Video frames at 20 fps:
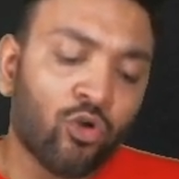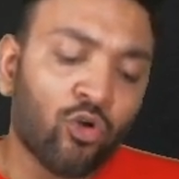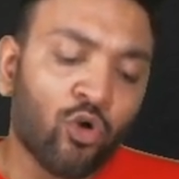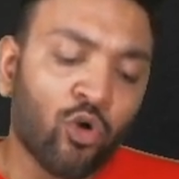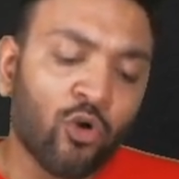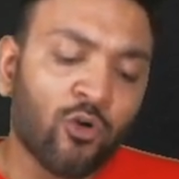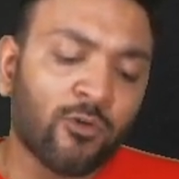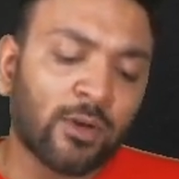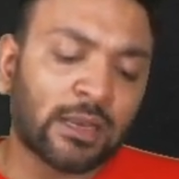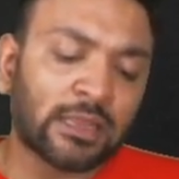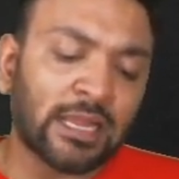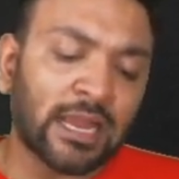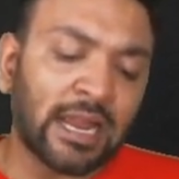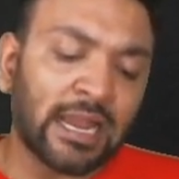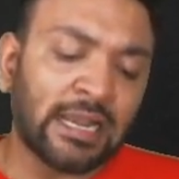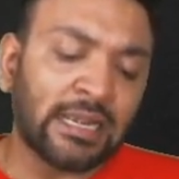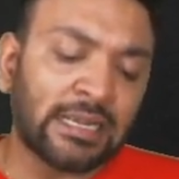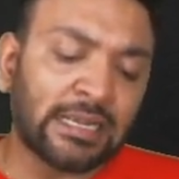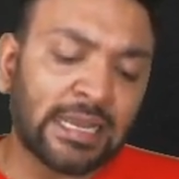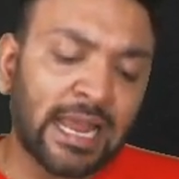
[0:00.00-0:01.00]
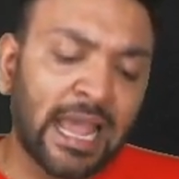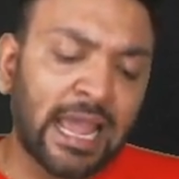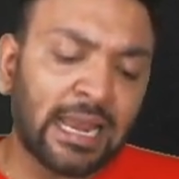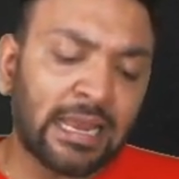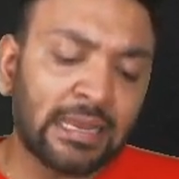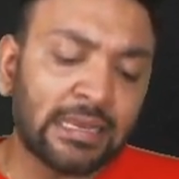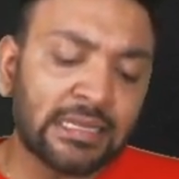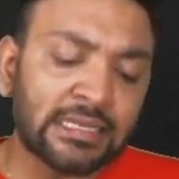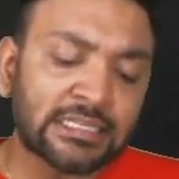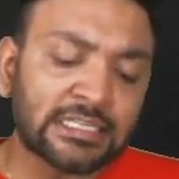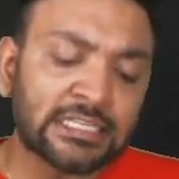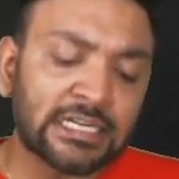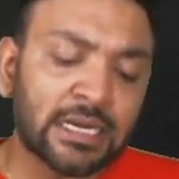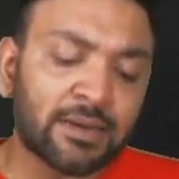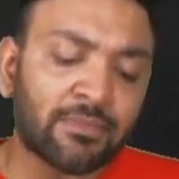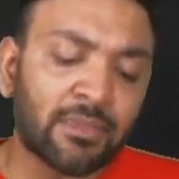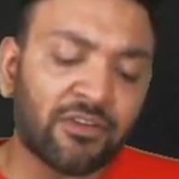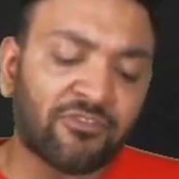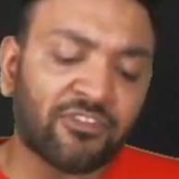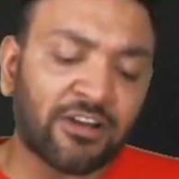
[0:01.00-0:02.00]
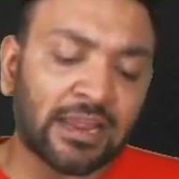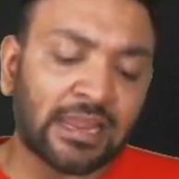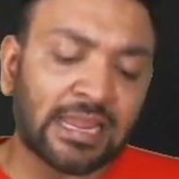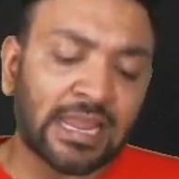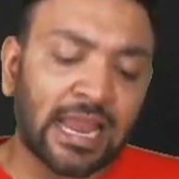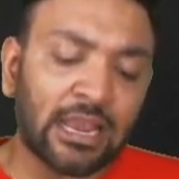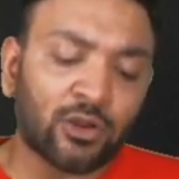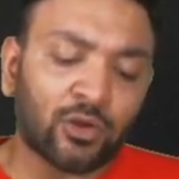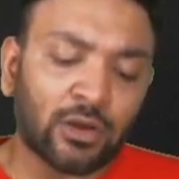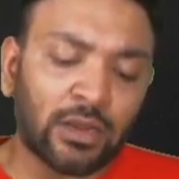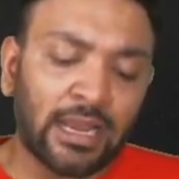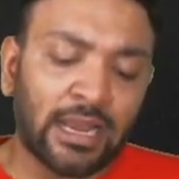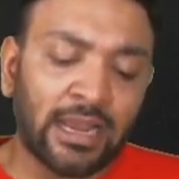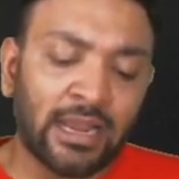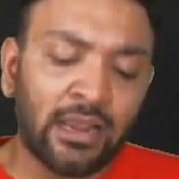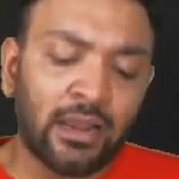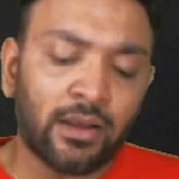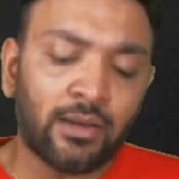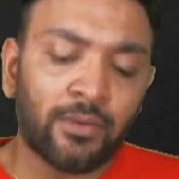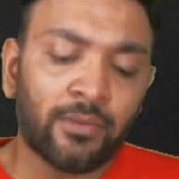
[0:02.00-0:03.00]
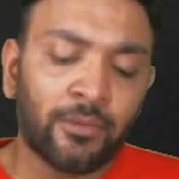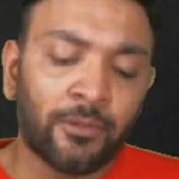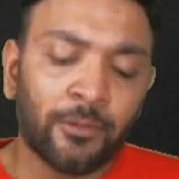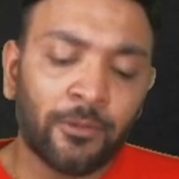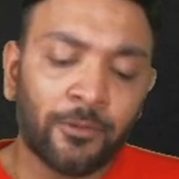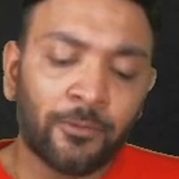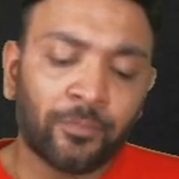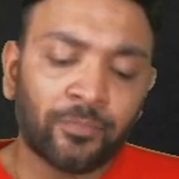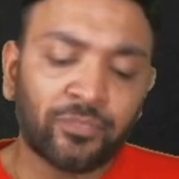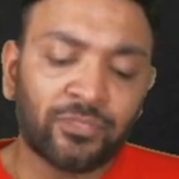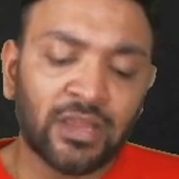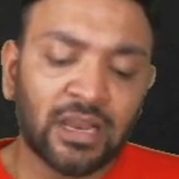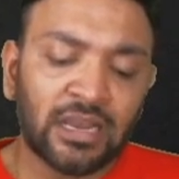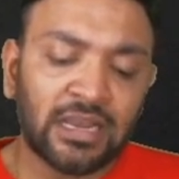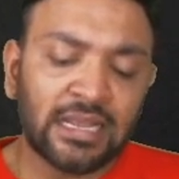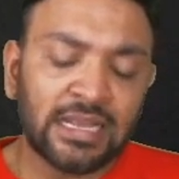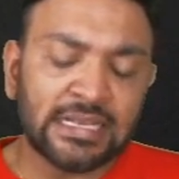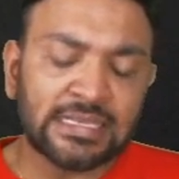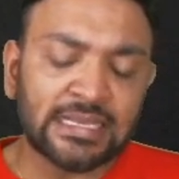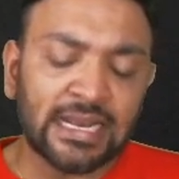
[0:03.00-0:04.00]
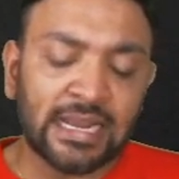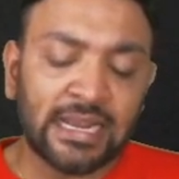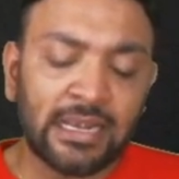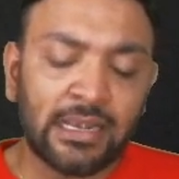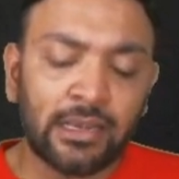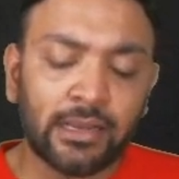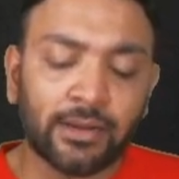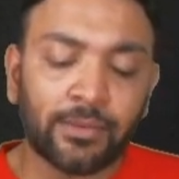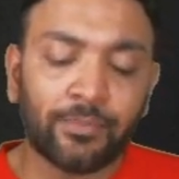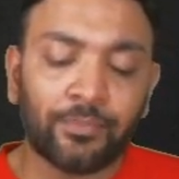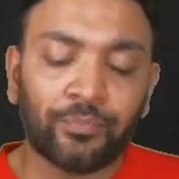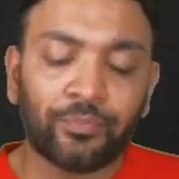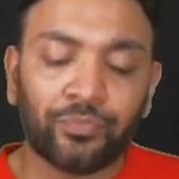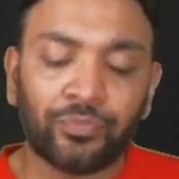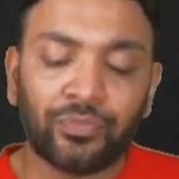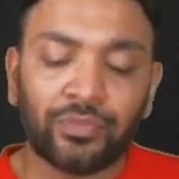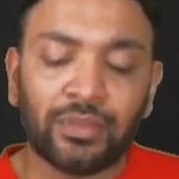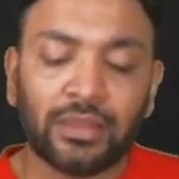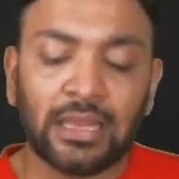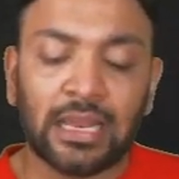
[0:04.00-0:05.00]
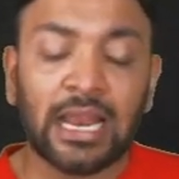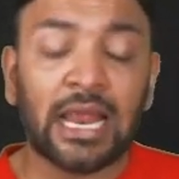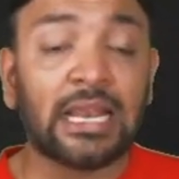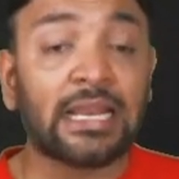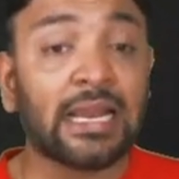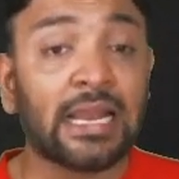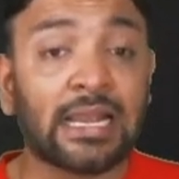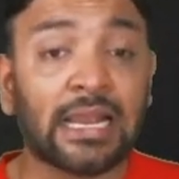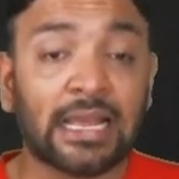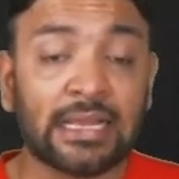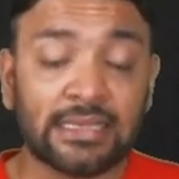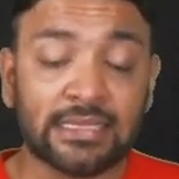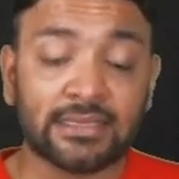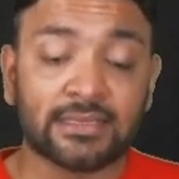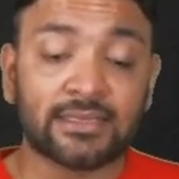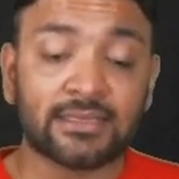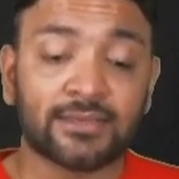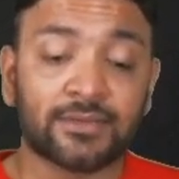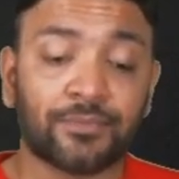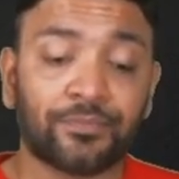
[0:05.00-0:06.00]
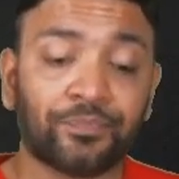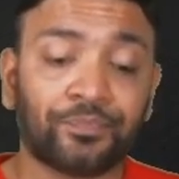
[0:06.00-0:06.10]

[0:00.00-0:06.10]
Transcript: Over the entire lease term, if I calculate the lease rent, then I'll get like this.